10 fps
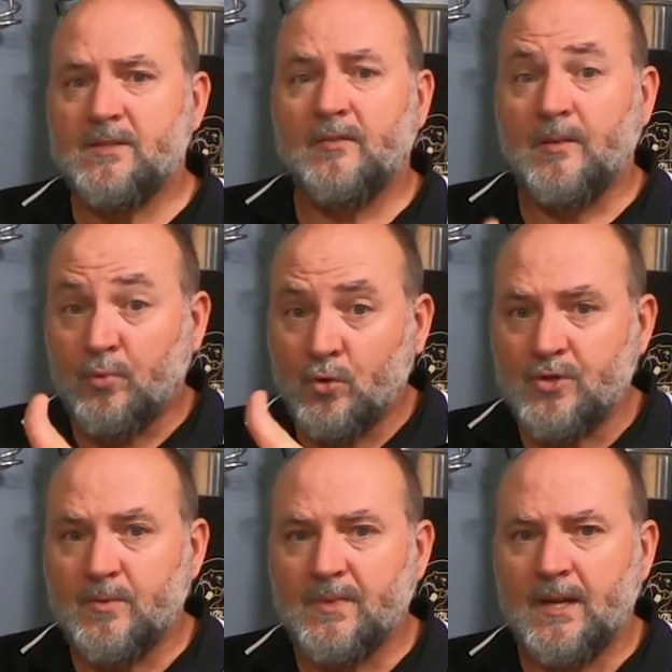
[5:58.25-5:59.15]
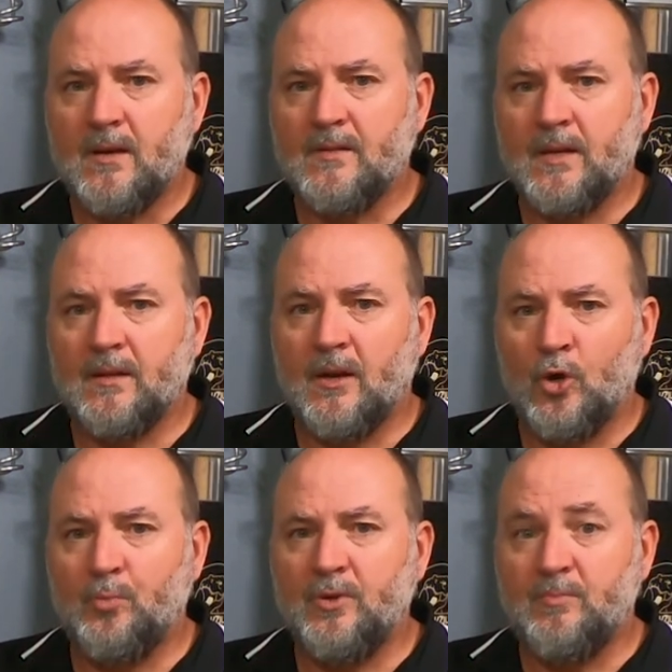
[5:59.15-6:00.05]
So if you push them down, they
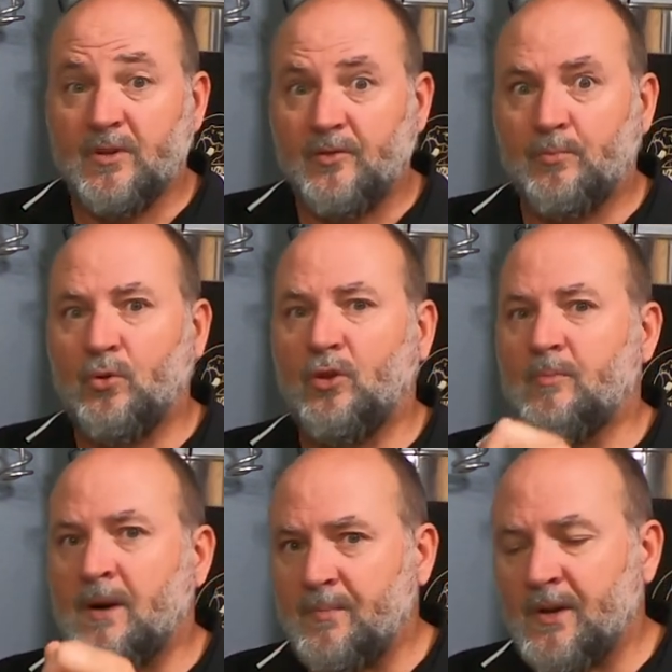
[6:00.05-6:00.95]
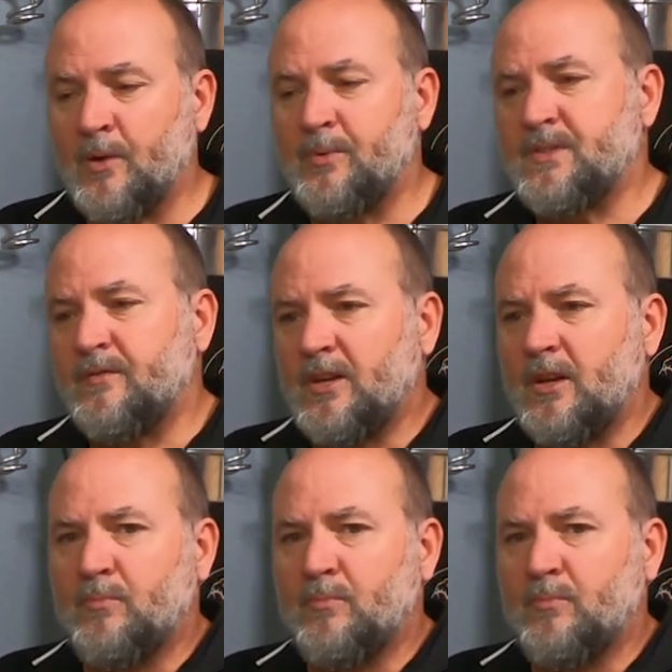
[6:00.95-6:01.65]
open, but if you pull them up, they open. So if you go to